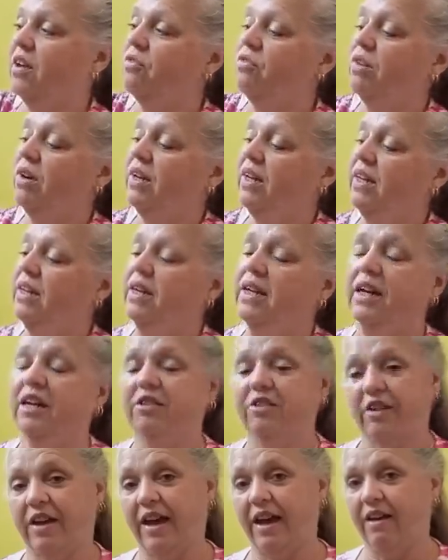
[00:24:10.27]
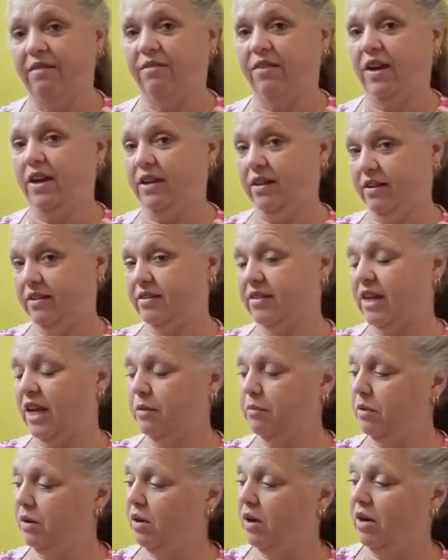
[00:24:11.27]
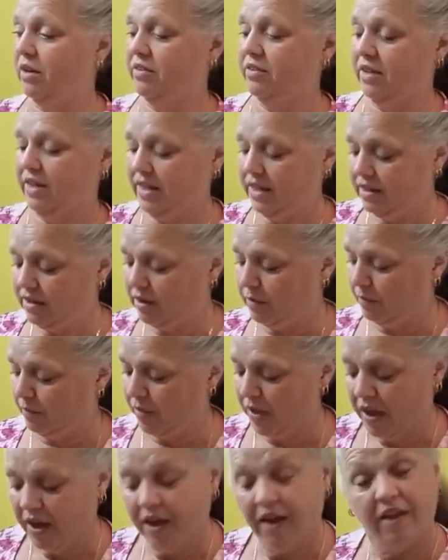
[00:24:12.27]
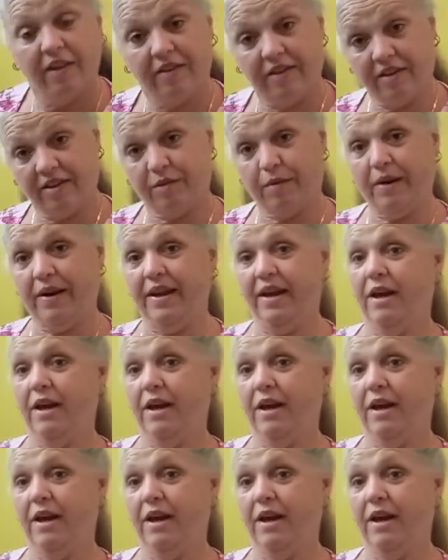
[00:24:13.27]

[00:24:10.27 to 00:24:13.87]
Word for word: they really need to have any stabilizer in them. This one,